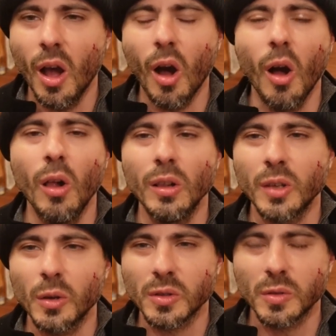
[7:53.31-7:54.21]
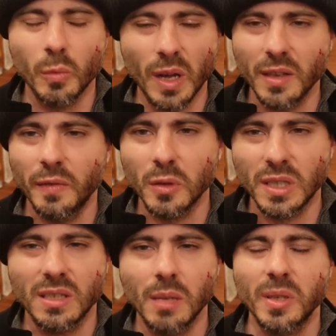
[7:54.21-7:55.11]
all those wonderful
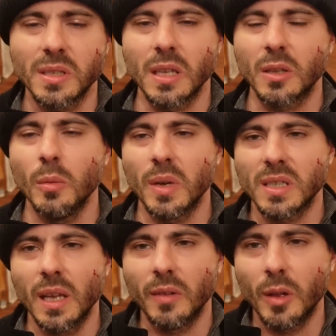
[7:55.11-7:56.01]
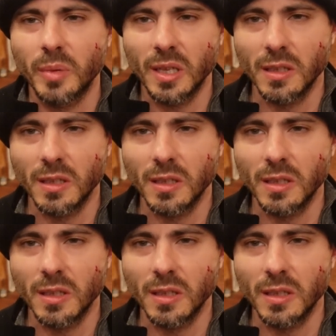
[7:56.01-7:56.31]
disciplines that humans developed,